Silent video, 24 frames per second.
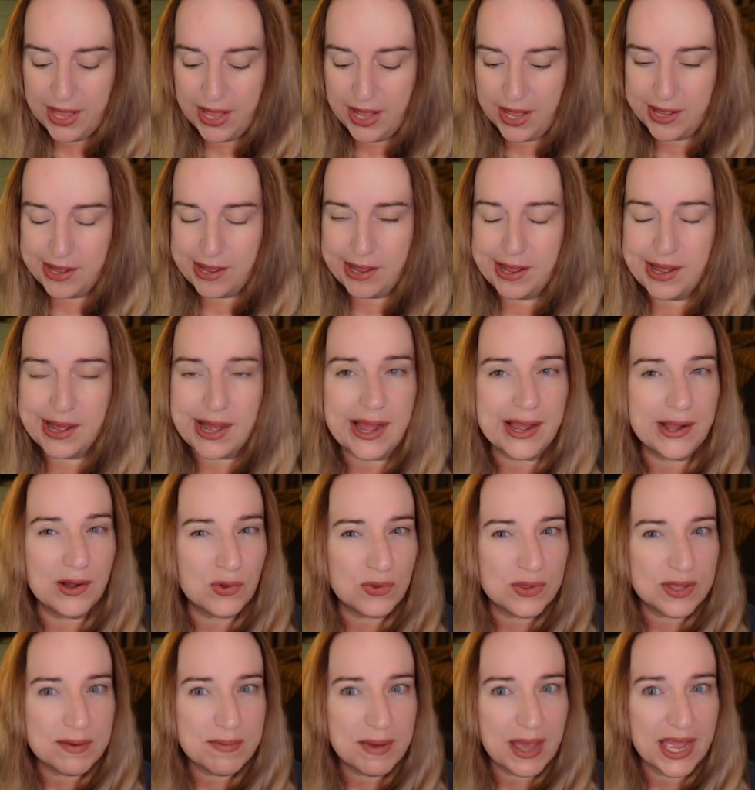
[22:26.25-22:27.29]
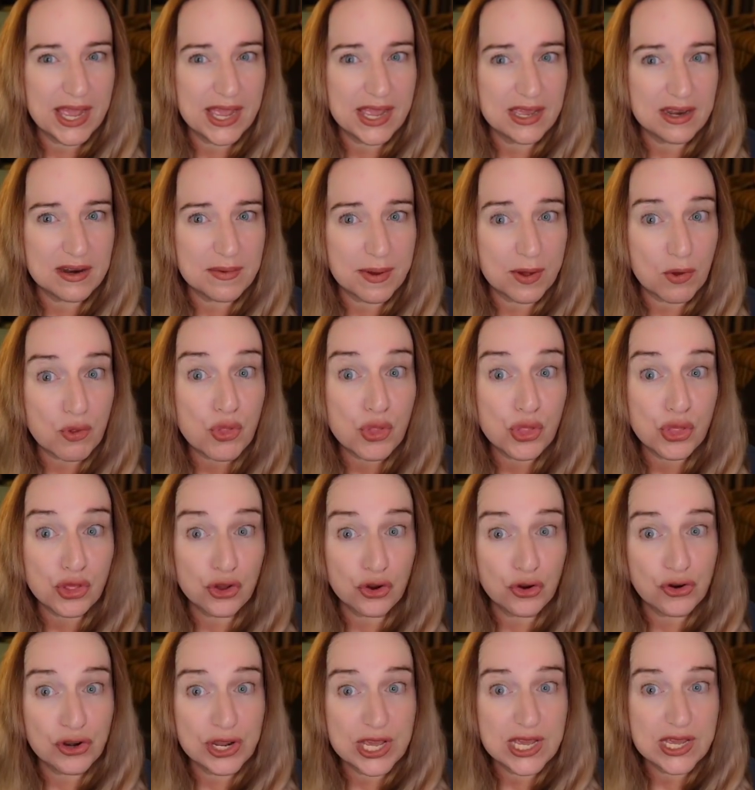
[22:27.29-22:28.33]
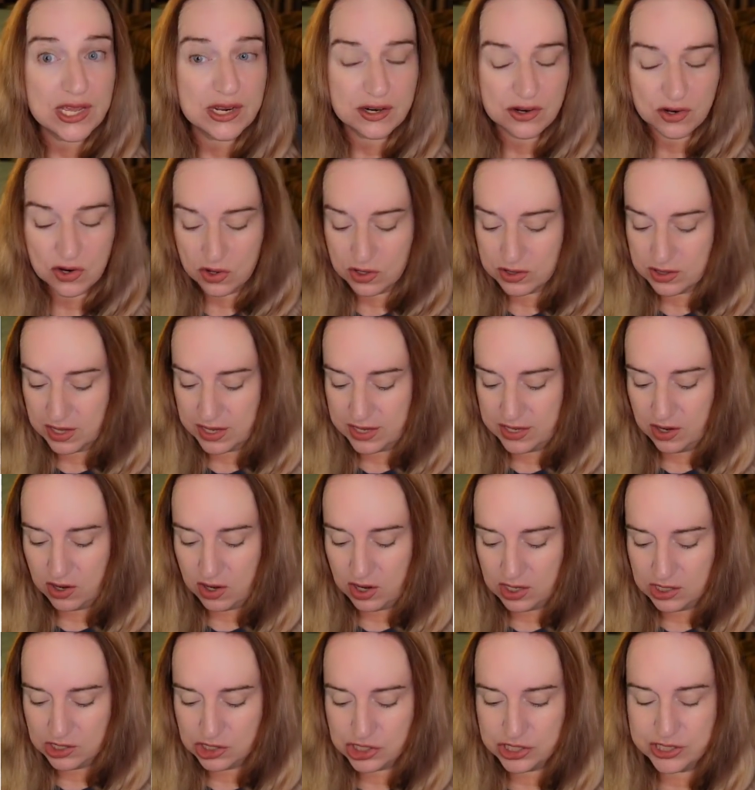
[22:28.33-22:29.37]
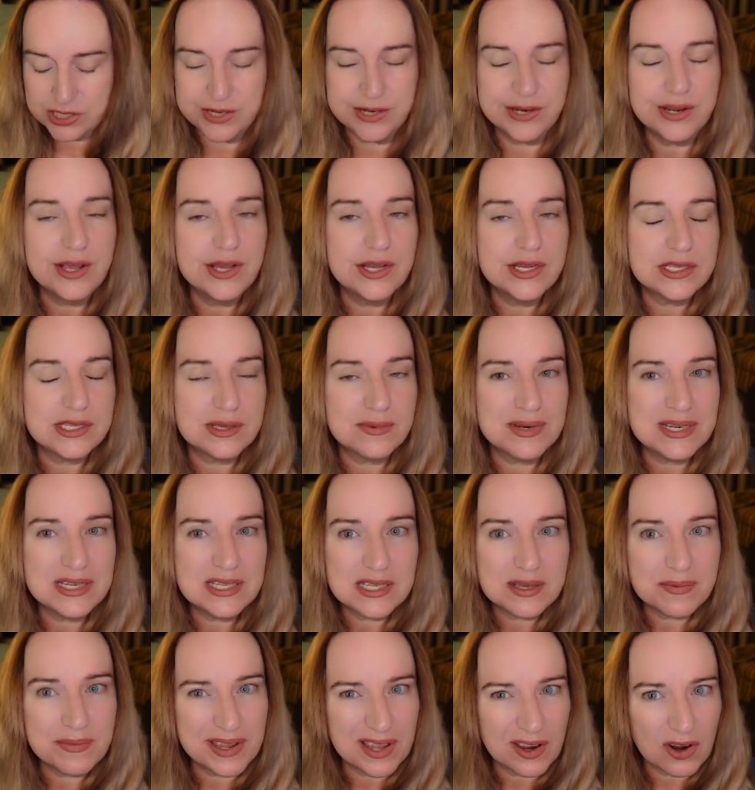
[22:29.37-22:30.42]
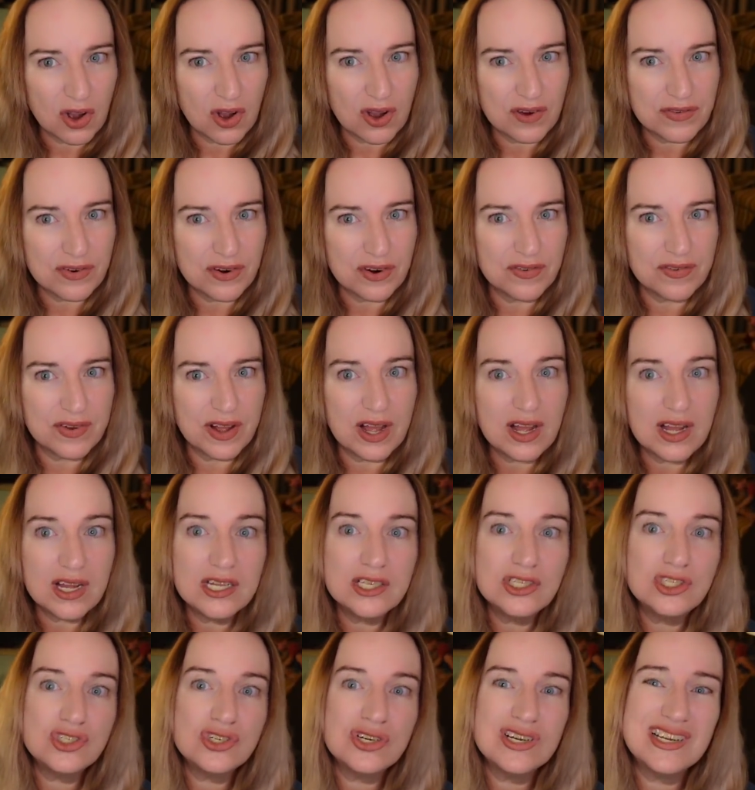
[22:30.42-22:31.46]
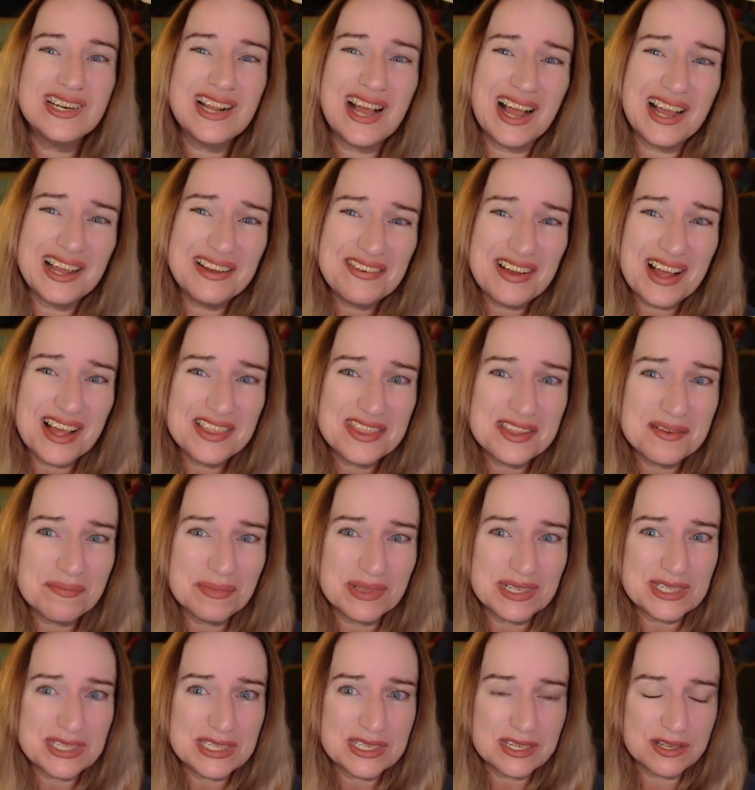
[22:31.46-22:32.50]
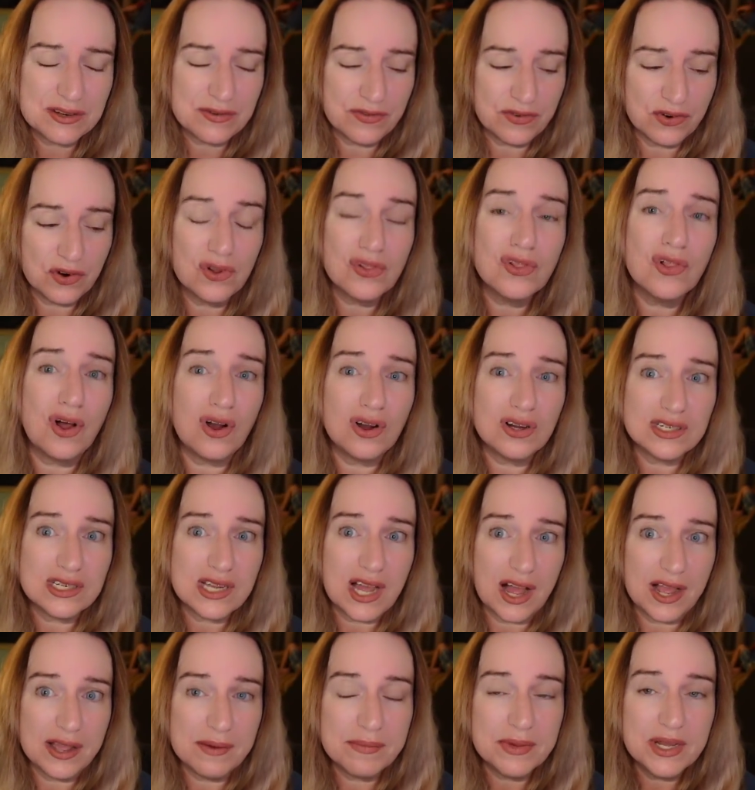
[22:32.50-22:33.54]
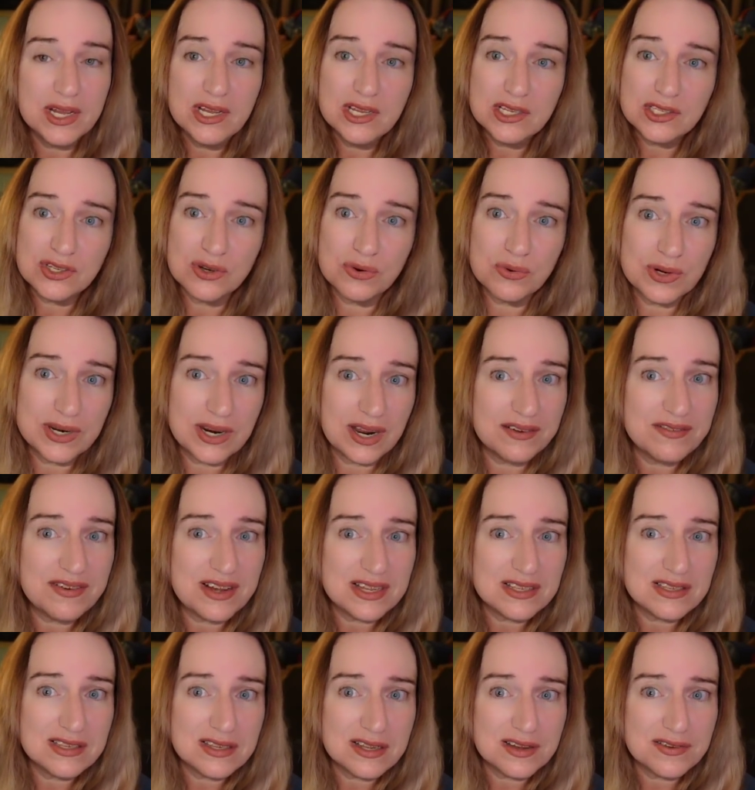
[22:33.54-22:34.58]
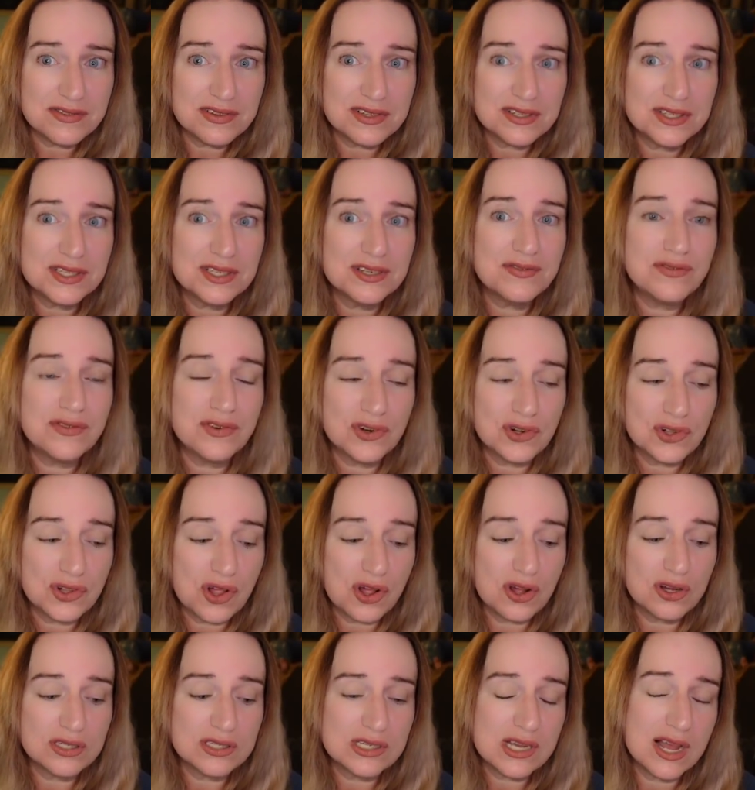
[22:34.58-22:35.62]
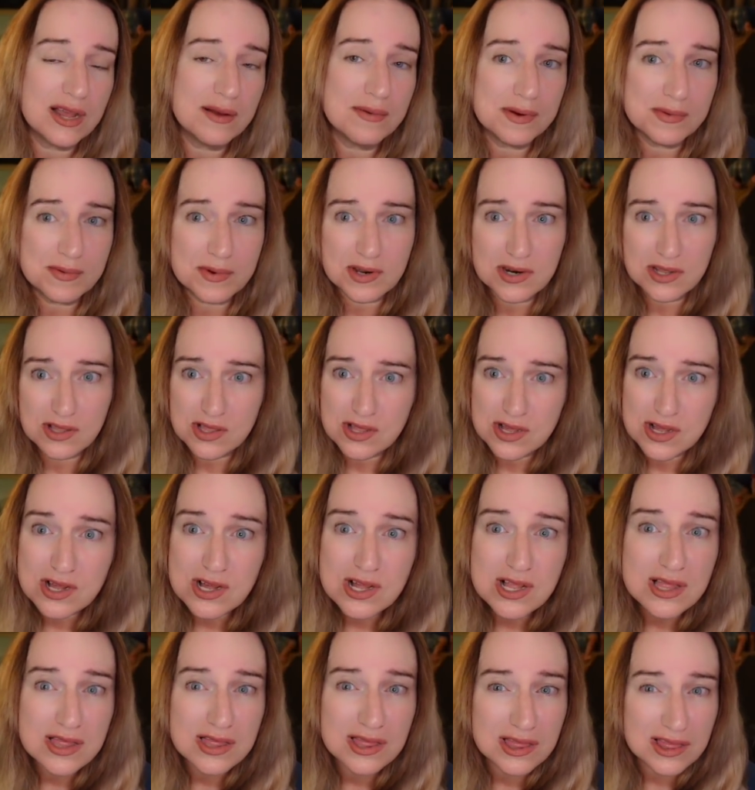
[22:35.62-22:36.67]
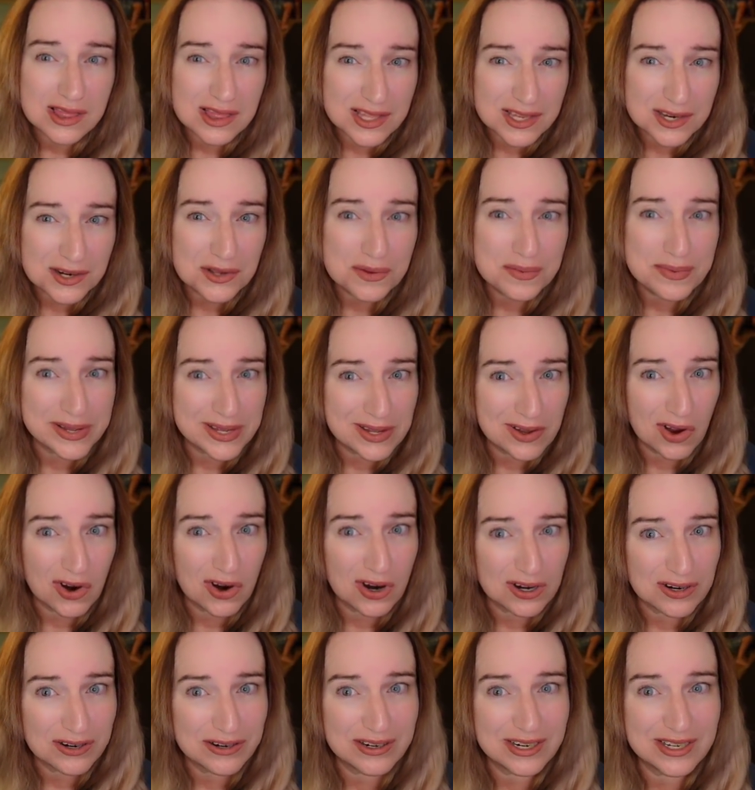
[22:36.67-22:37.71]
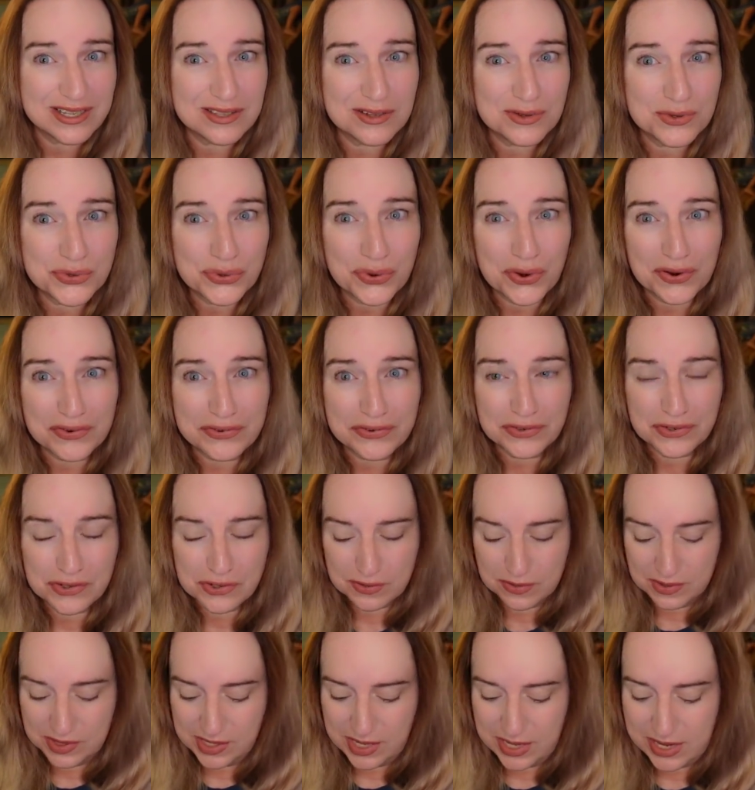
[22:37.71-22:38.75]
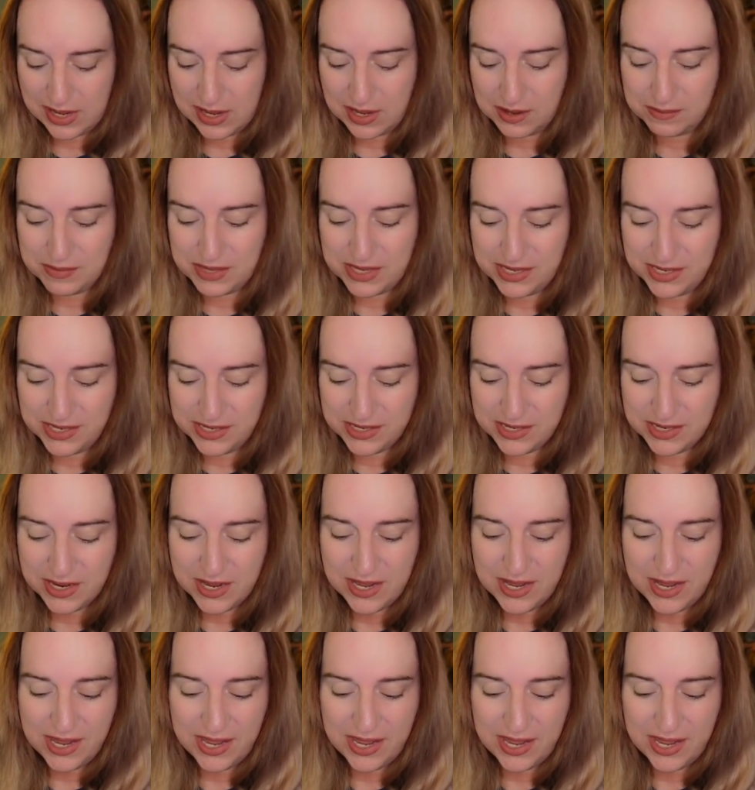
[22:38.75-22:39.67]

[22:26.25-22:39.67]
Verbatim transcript: Uh, I only paid about thirty dollars in an online auction. Somebody sent me an offer of one hundred dollars. I've had them listed for a long time. So when I've had stuff listed for a long time, I'm going to look a little bit harder at those offers when they come in.